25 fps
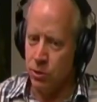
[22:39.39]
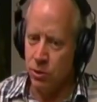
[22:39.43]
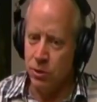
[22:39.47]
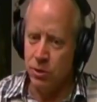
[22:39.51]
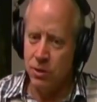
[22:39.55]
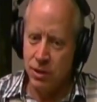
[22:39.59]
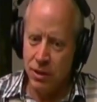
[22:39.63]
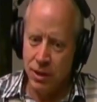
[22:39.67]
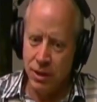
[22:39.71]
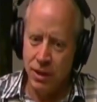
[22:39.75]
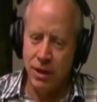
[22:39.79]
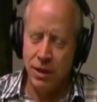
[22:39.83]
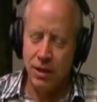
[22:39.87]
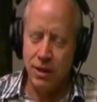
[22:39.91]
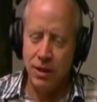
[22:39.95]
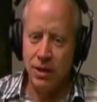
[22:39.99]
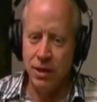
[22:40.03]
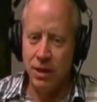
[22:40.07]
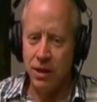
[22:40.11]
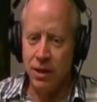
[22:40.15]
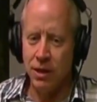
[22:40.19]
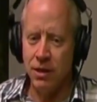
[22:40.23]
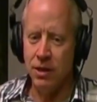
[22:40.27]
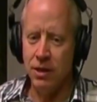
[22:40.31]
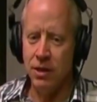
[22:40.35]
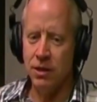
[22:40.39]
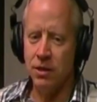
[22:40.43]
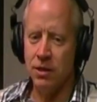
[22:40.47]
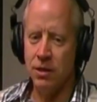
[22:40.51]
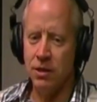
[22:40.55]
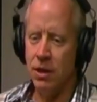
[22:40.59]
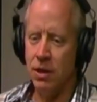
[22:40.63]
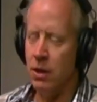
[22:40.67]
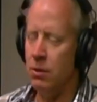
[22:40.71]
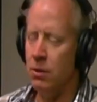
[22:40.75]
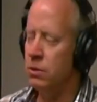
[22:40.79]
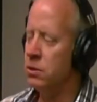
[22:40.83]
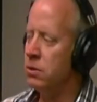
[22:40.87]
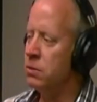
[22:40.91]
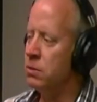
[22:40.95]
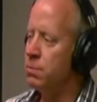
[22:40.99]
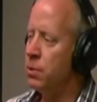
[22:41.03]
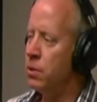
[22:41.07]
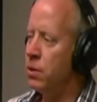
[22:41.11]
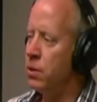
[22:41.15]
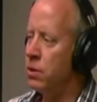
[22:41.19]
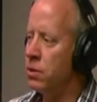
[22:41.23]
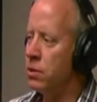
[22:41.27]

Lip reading: And I think that was part